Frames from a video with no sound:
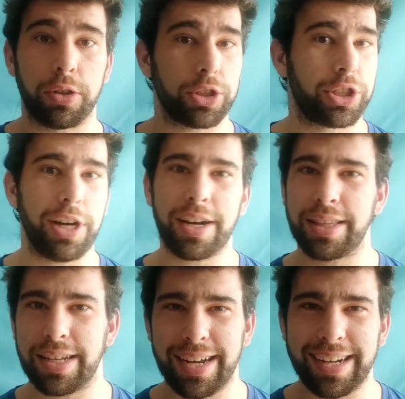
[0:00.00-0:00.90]
They're stuck
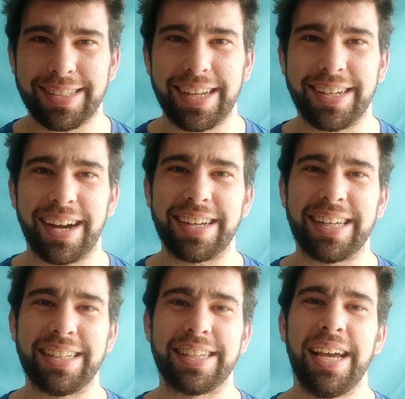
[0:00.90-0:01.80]
in the
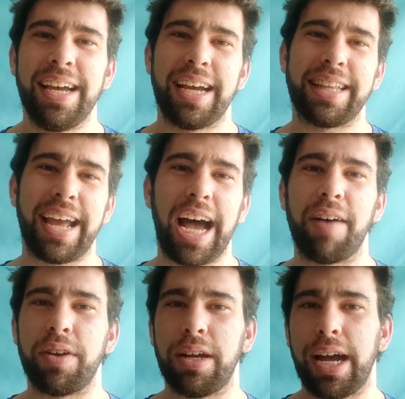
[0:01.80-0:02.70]
1990s and they
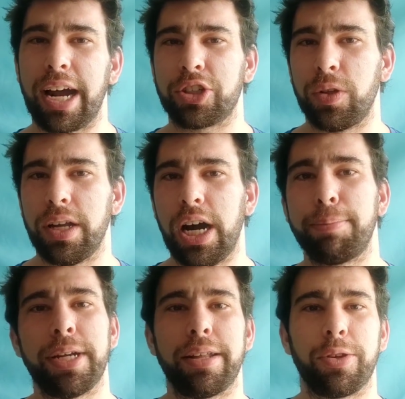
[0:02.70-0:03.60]
haven't actually
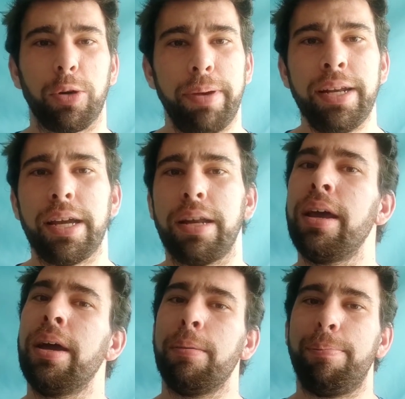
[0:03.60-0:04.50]
updated their opinion